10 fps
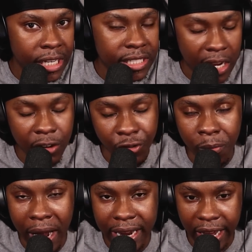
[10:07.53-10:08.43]
It's like a ROM
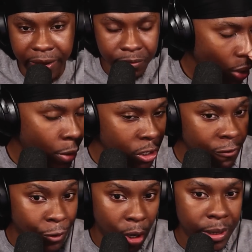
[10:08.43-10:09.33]
hack game where you
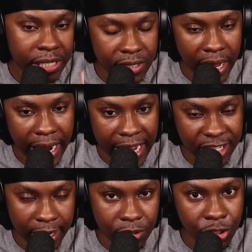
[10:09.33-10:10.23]
follow his like Ash
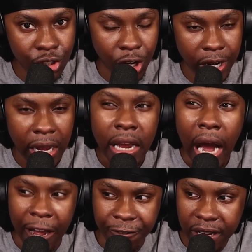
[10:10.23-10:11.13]
Ketchum's journey.
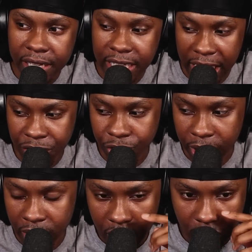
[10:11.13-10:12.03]
I think it's Ash
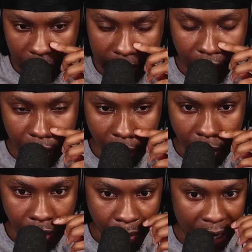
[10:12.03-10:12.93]
Gray. I don't know,
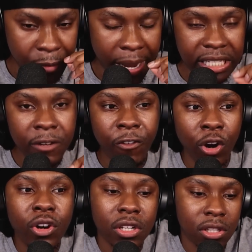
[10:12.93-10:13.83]
but you basically follow
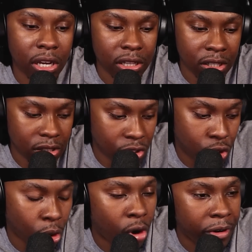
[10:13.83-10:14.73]
the
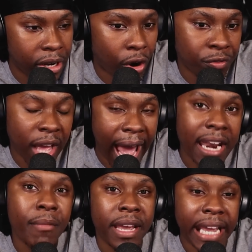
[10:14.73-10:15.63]
story of the
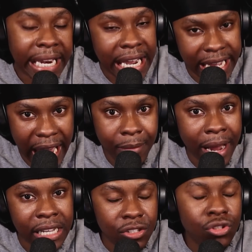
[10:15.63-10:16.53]
anime in the game, and
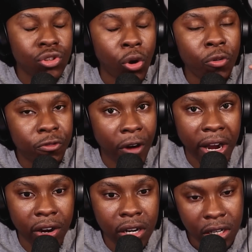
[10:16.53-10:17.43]
it's so
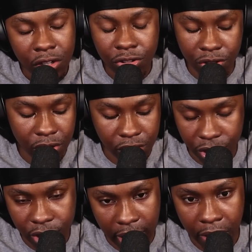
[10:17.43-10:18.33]
fire. Usually, you
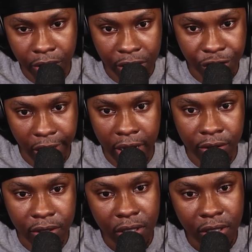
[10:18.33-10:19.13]
should download and check out.